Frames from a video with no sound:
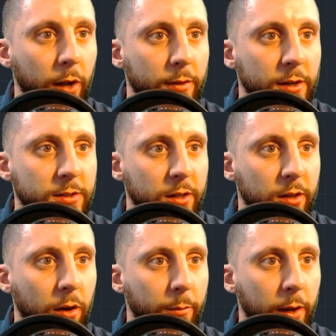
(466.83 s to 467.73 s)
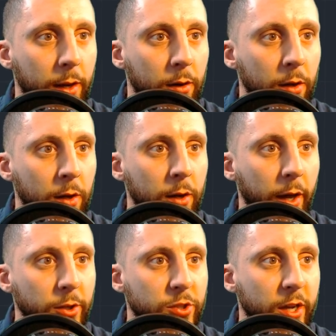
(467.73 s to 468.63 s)
and then it's going to come in
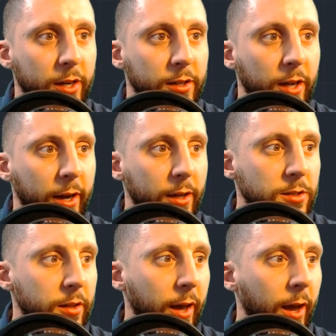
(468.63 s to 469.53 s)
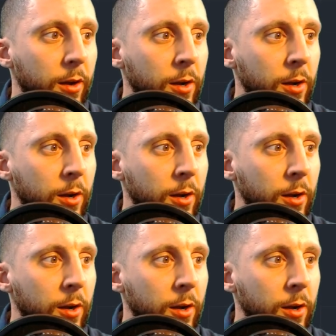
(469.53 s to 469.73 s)
and just kind of die into that.